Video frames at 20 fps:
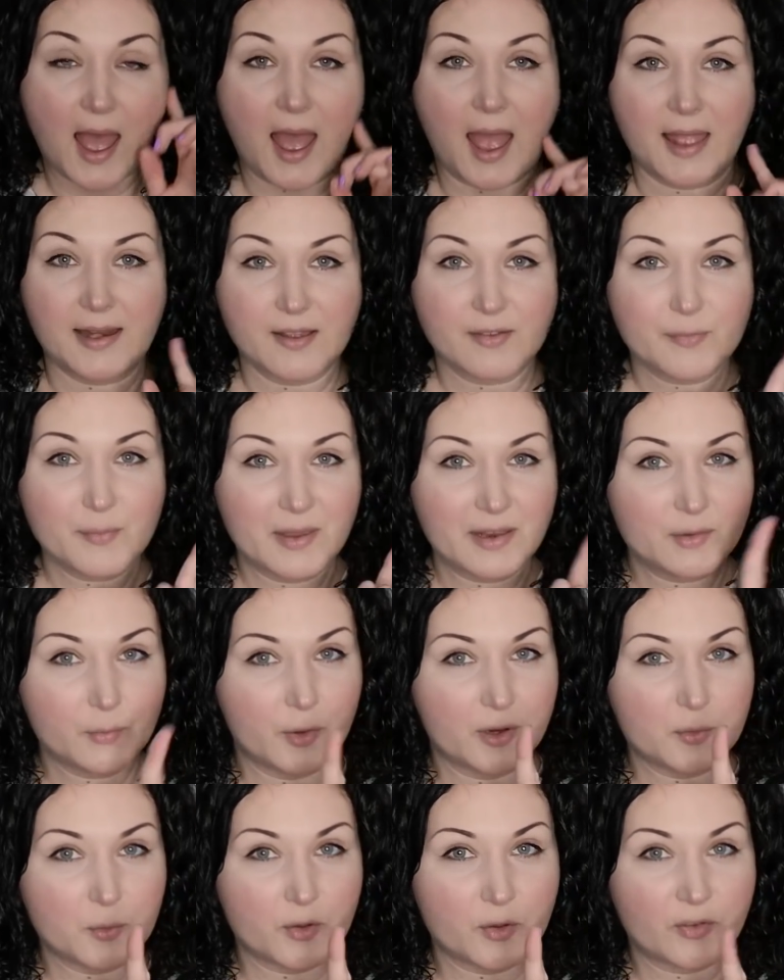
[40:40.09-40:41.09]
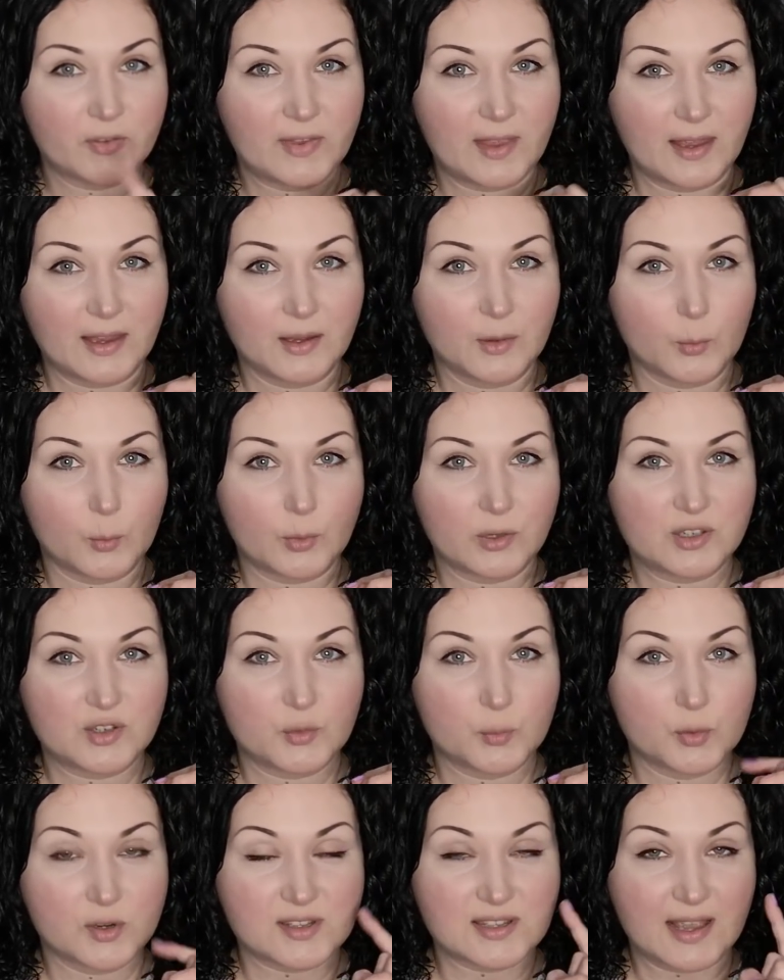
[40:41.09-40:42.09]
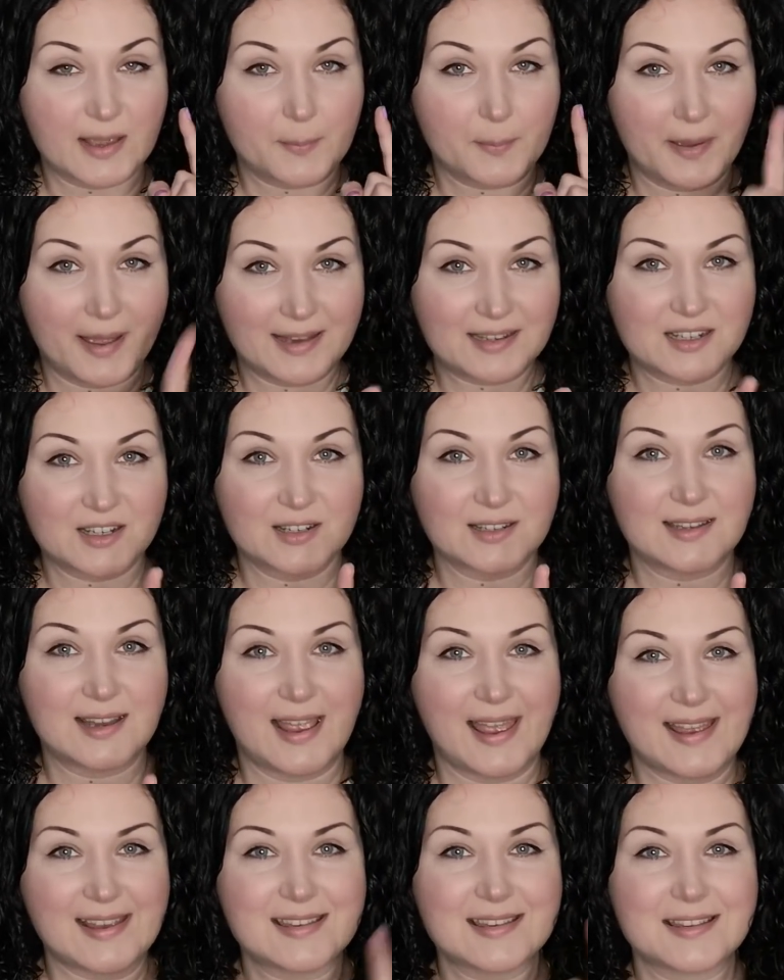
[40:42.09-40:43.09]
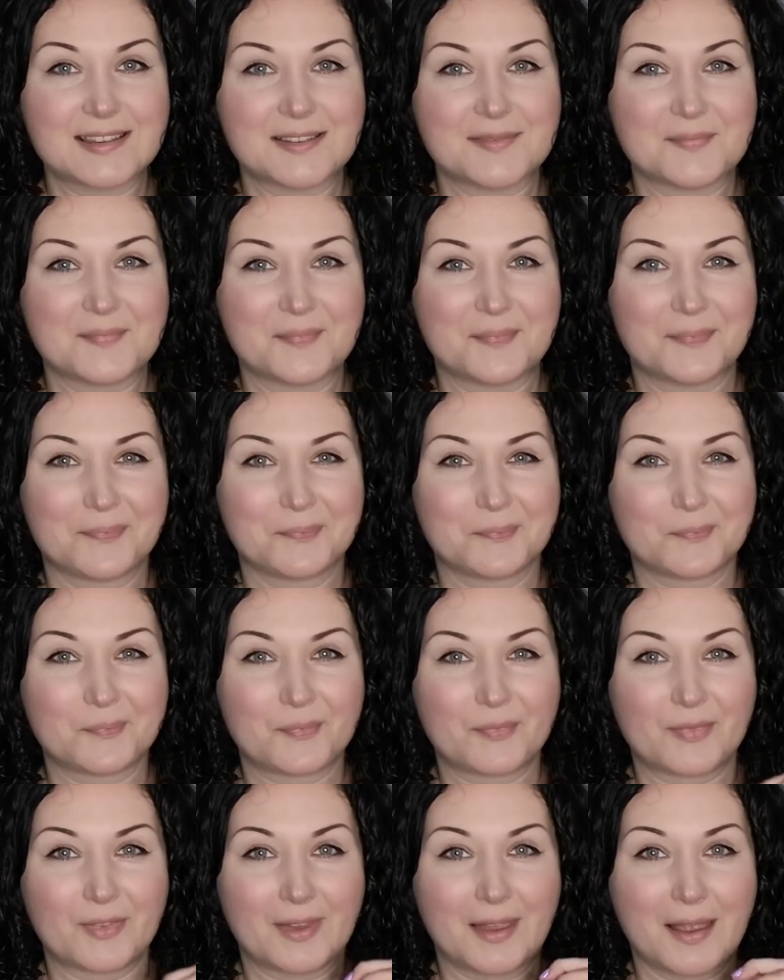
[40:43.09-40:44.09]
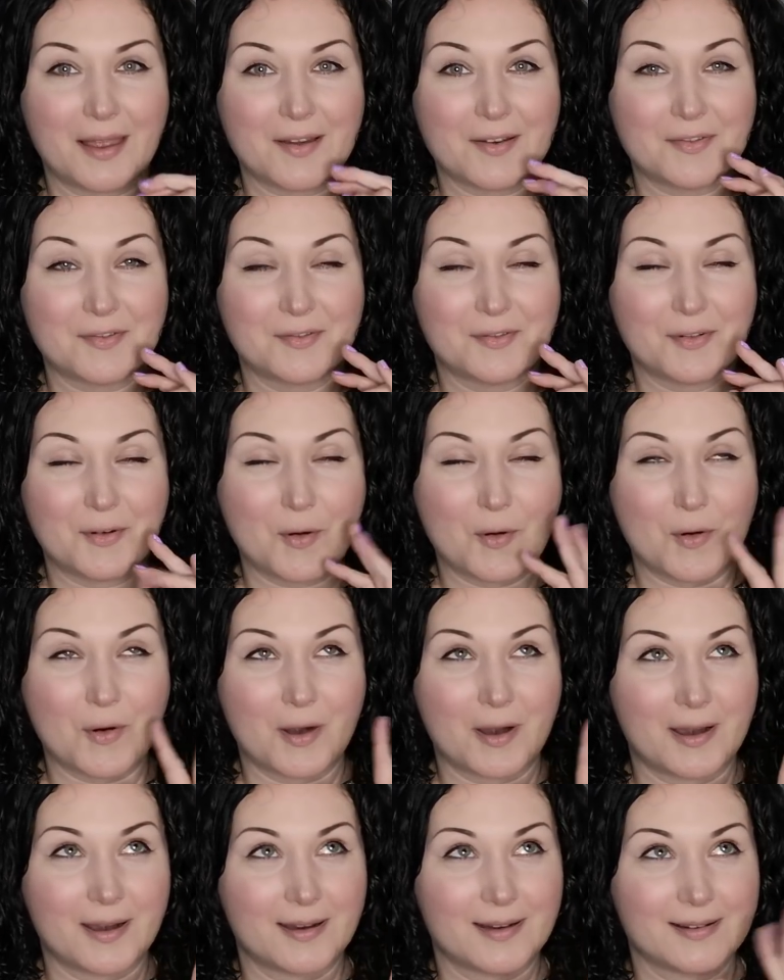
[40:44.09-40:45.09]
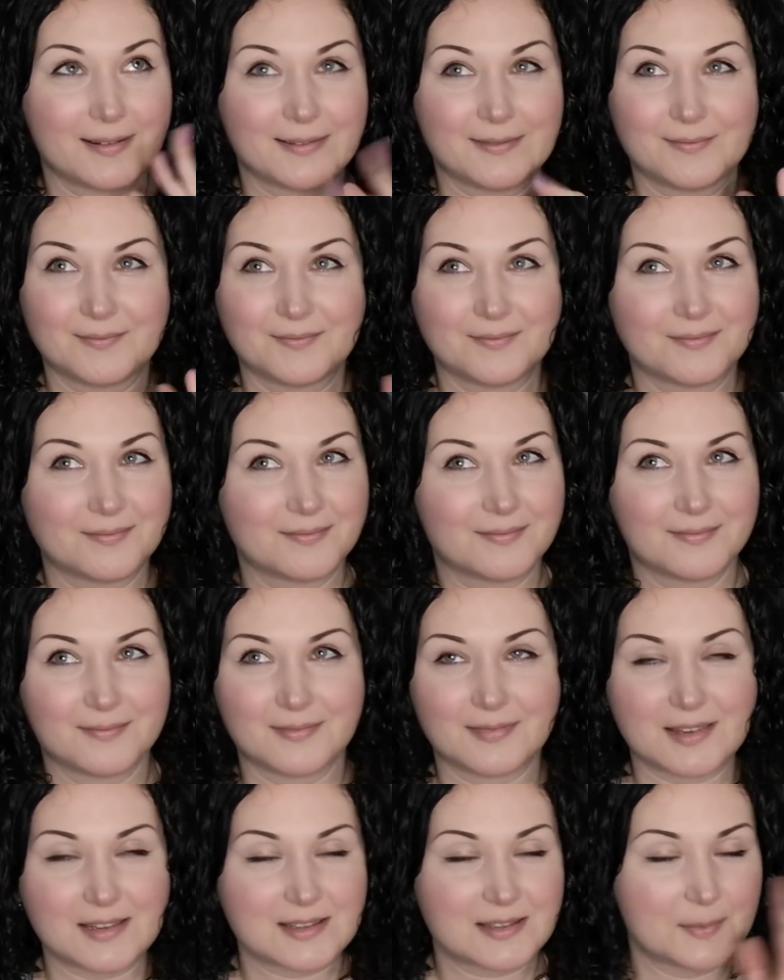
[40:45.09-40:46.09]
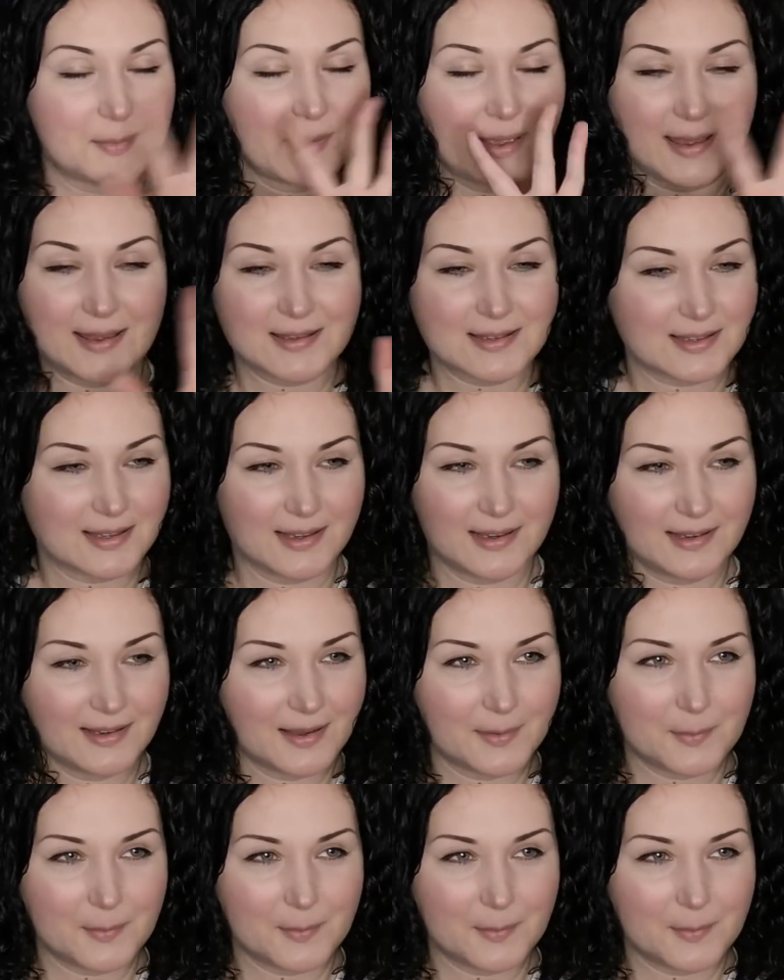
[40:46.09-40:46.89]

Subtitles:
And I've made one more thing, which was a pattern test for this amazing